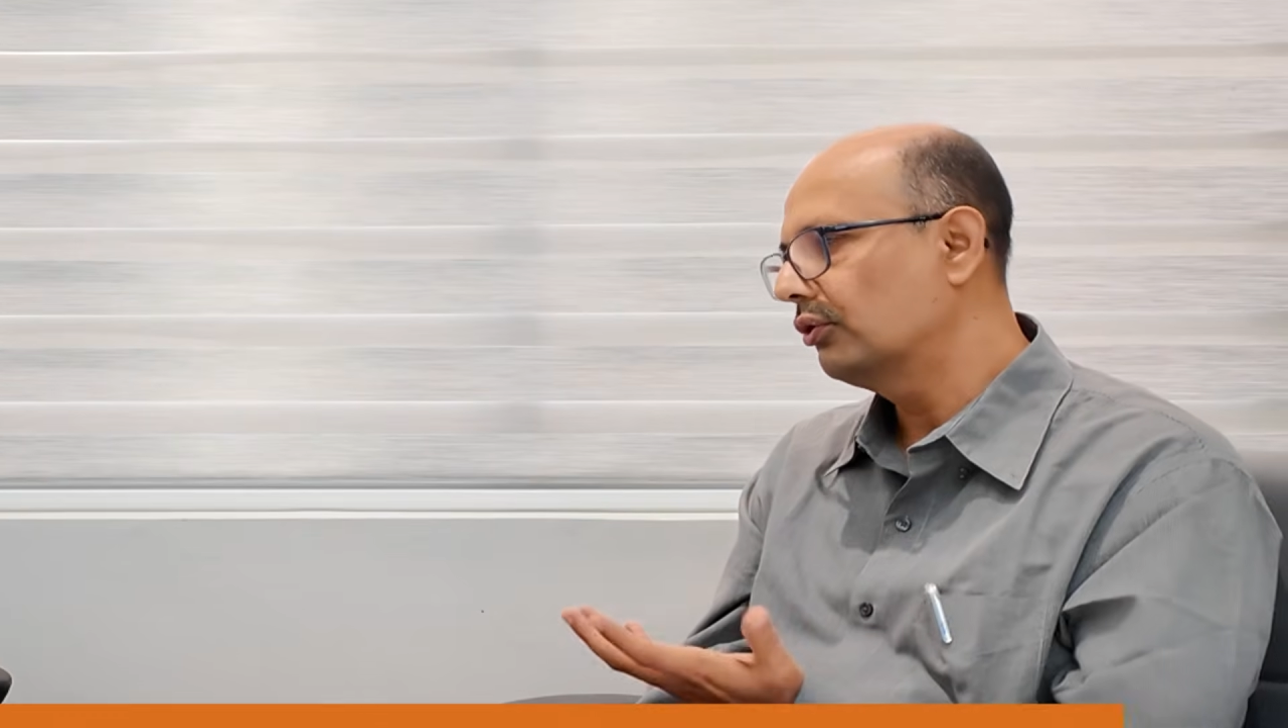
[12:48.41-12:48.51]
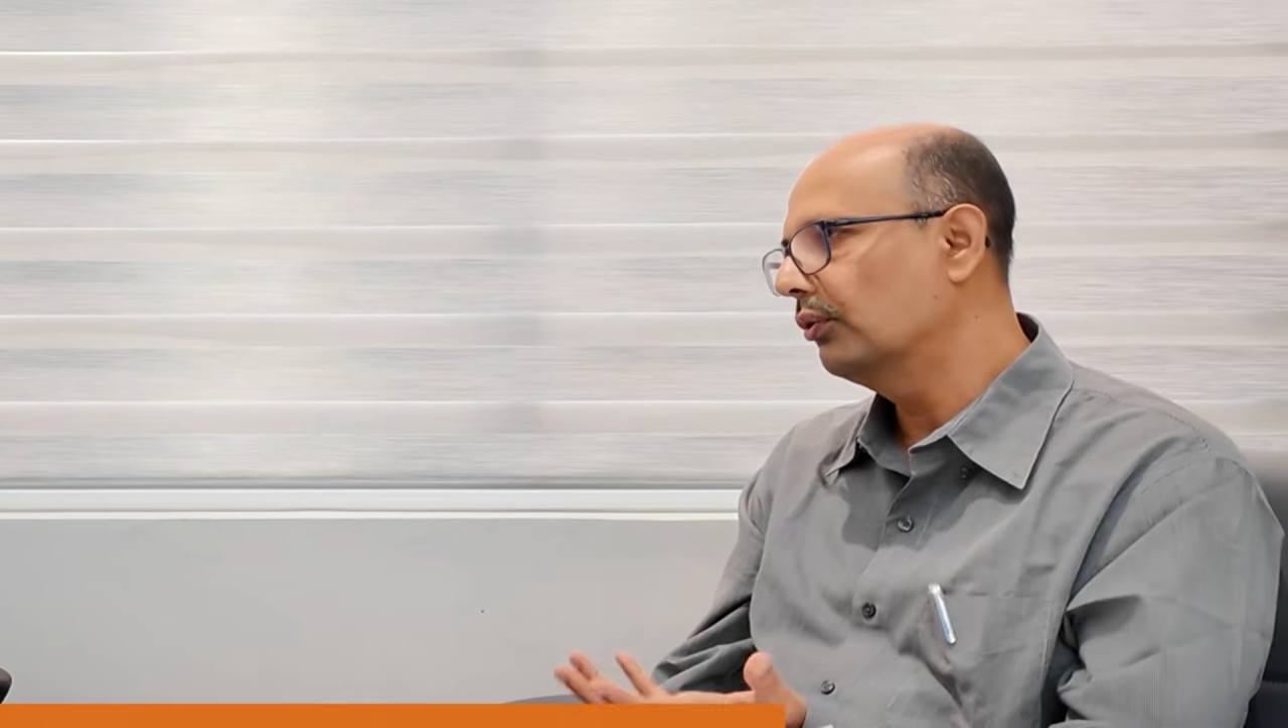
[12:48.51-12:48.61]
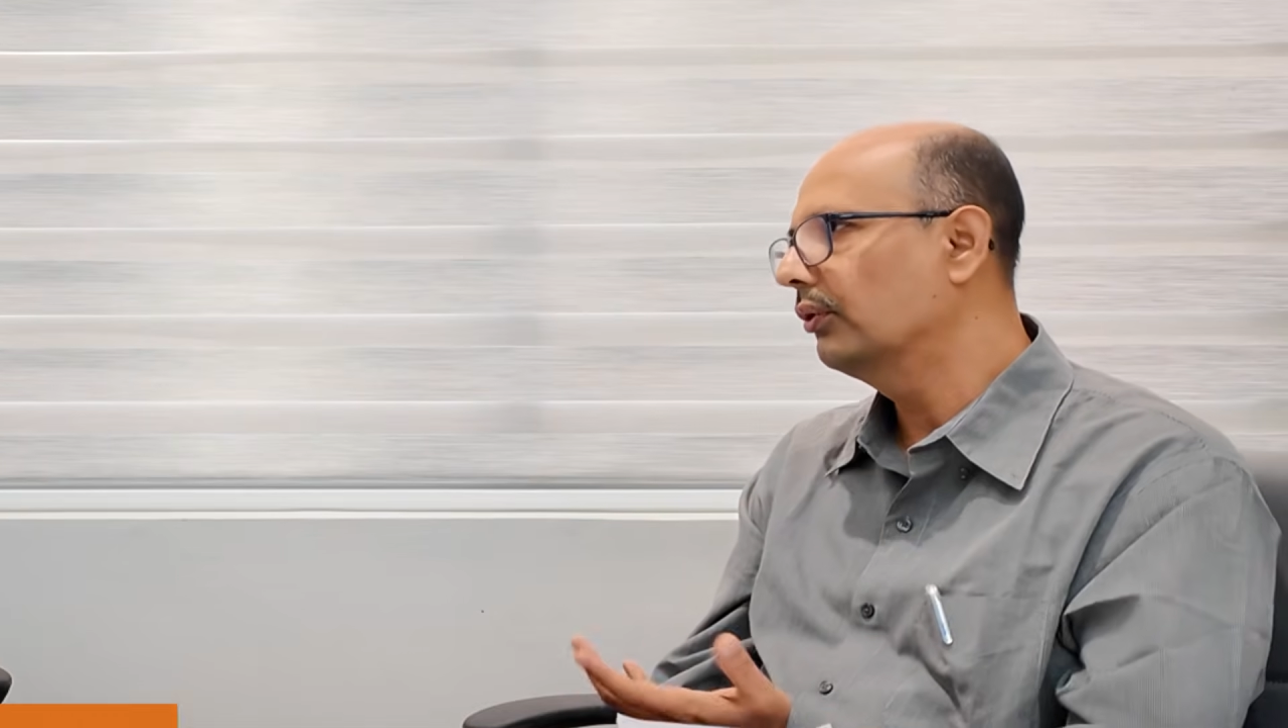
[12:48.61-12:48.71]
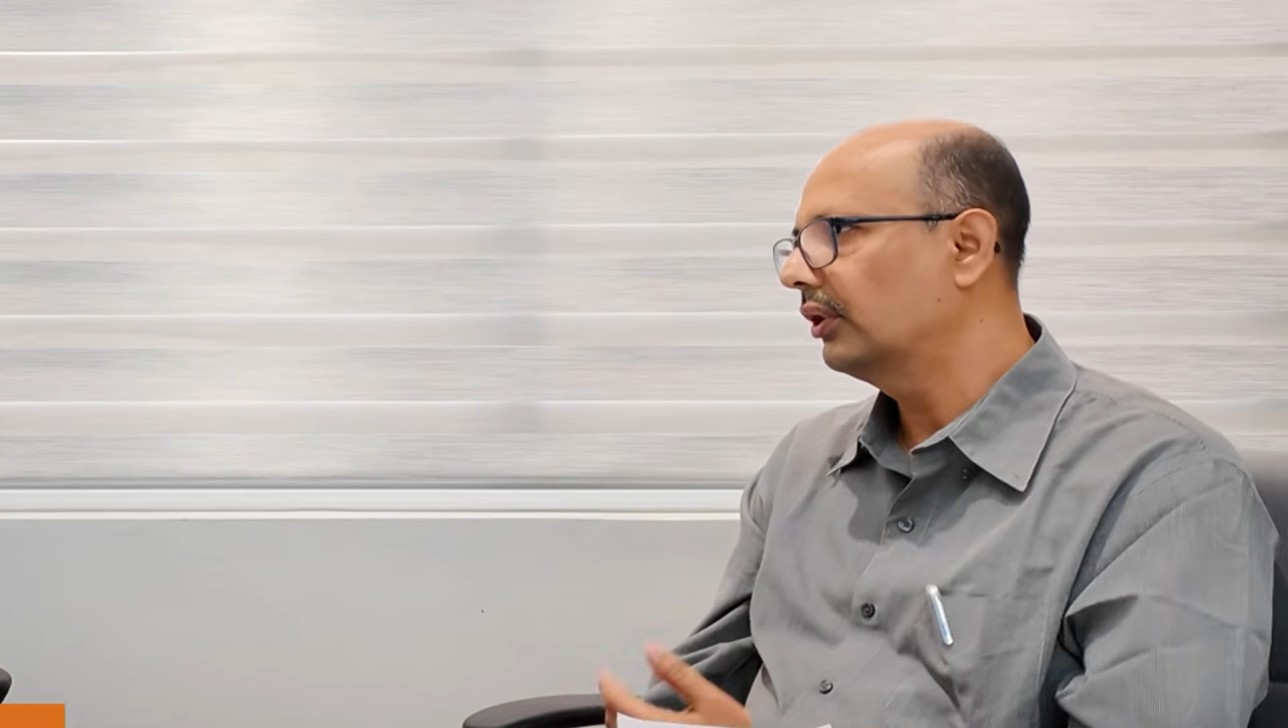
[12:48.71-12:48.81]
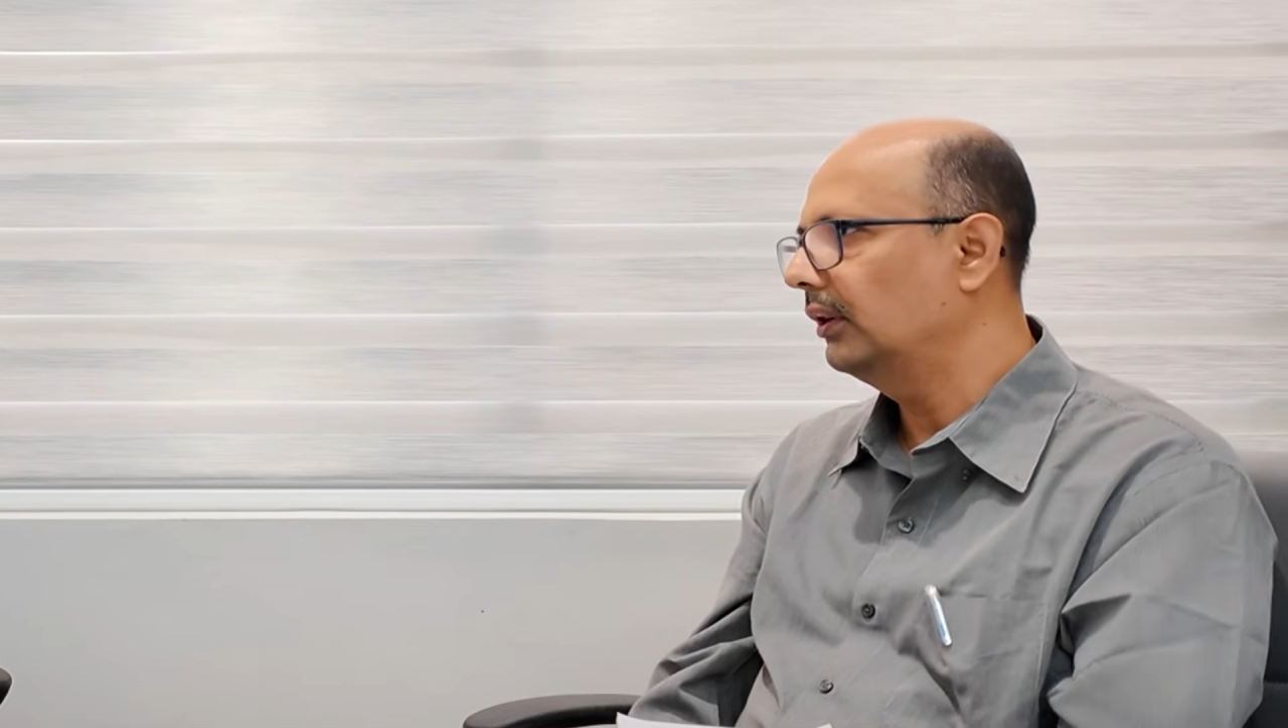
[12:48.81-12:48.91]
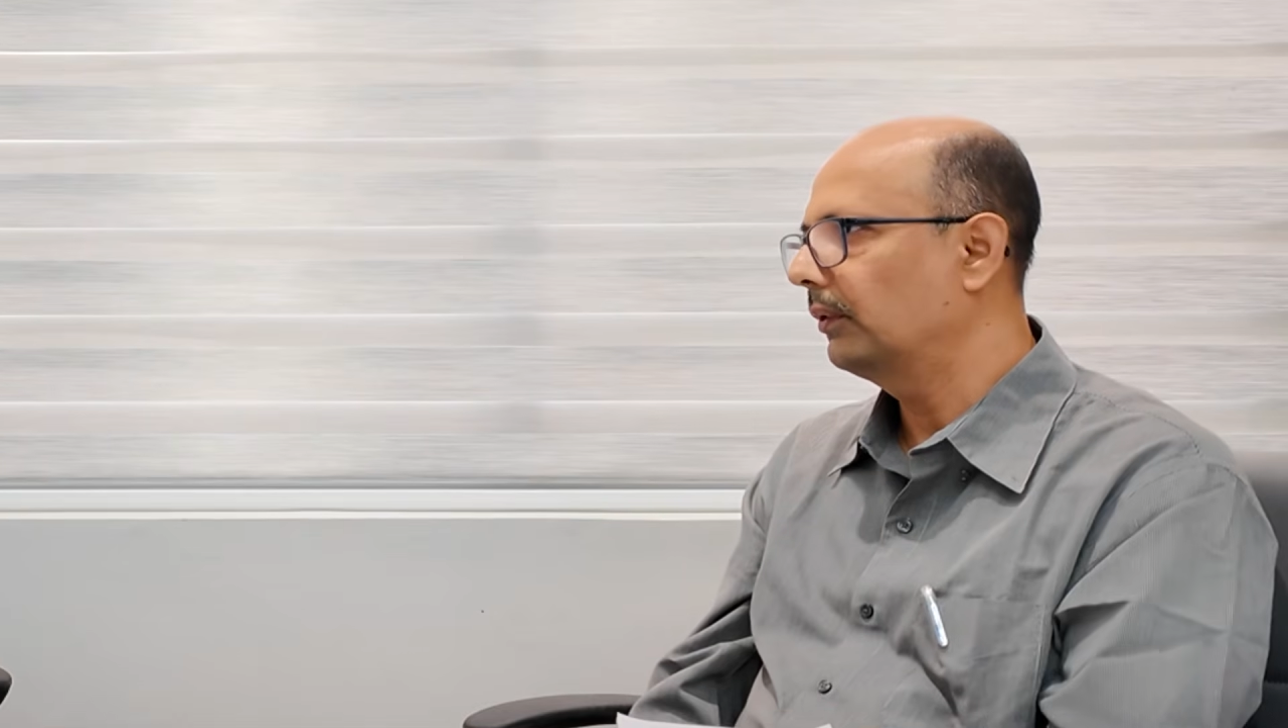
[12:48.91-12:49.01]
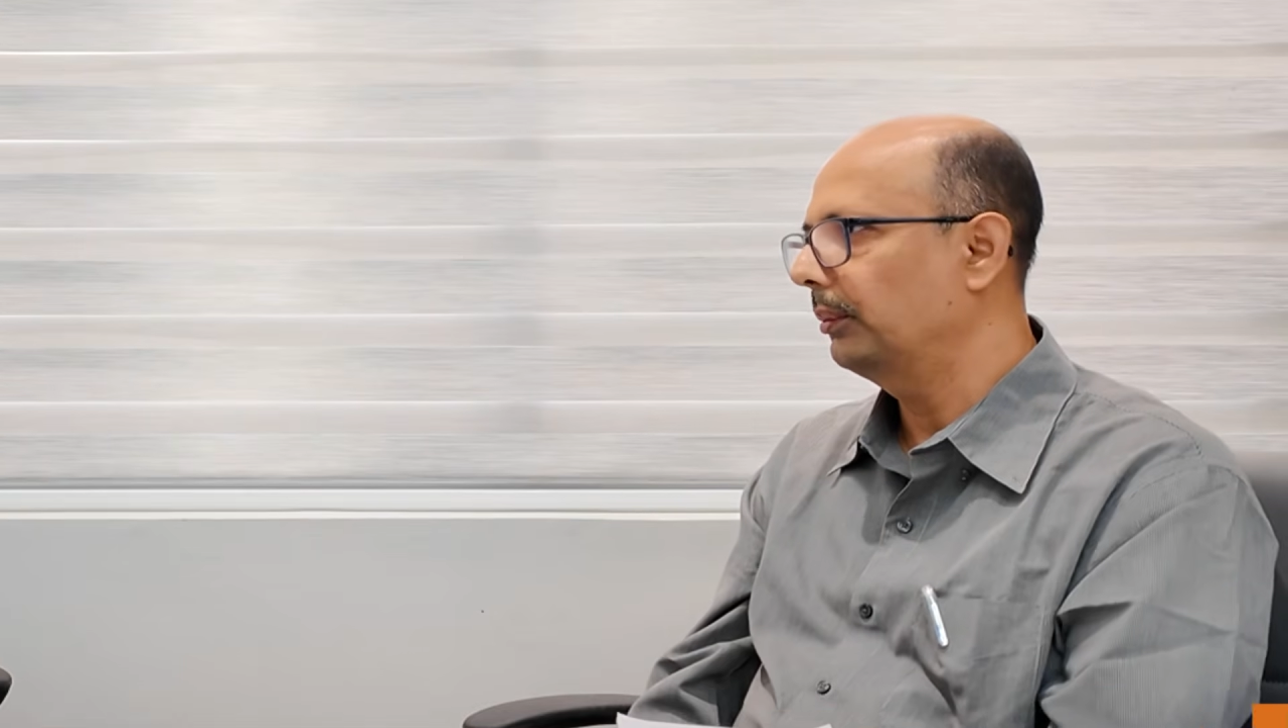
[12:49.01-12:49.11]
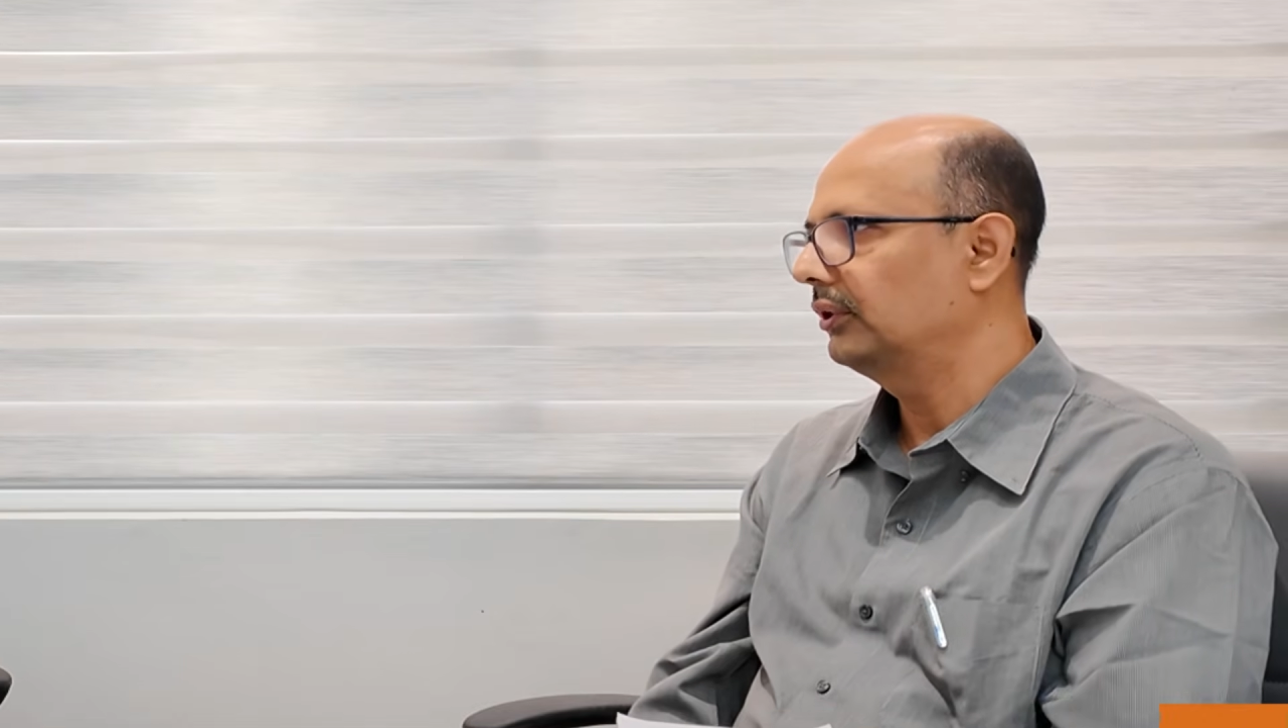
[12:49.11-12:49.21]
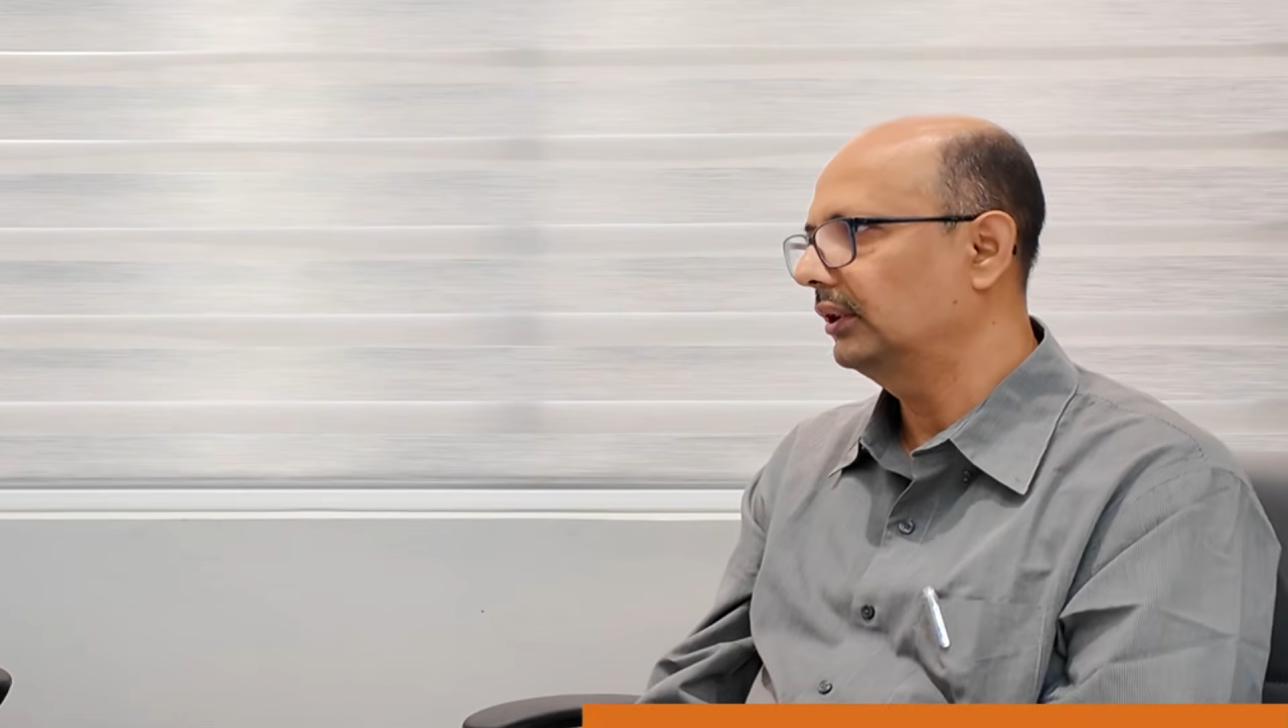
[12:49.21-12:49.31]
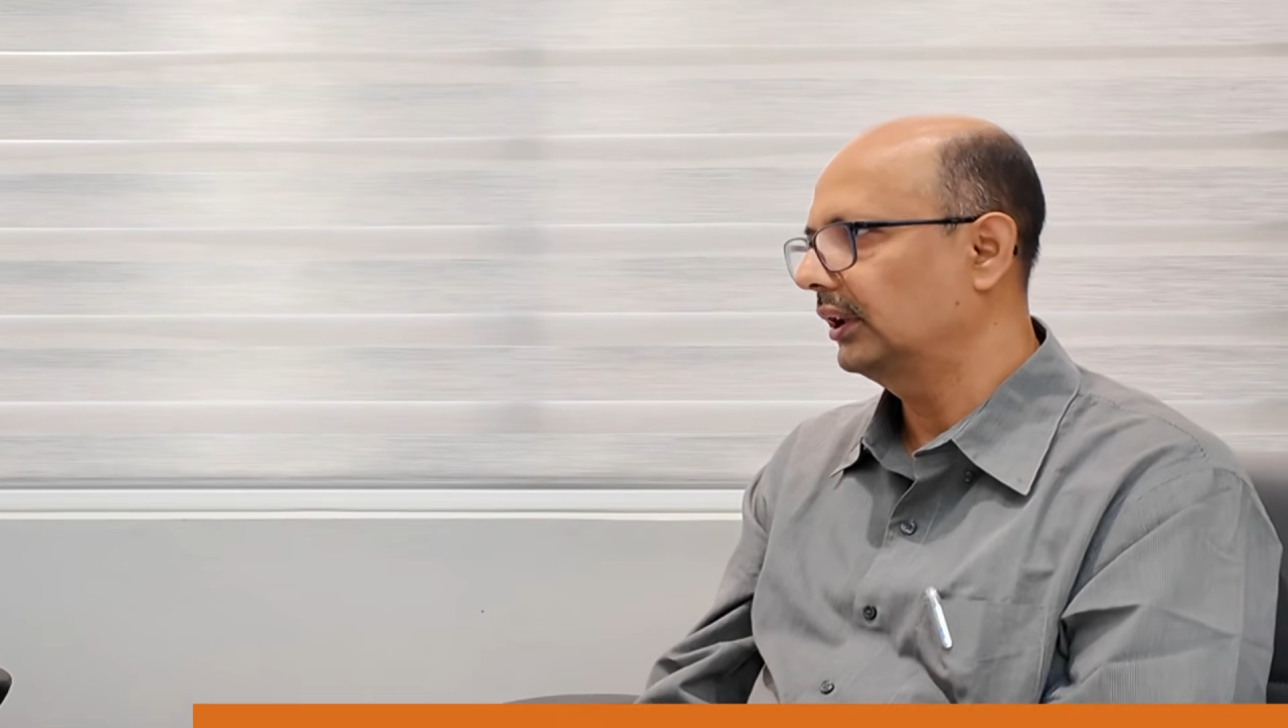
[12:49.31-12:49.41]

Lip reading: choose the information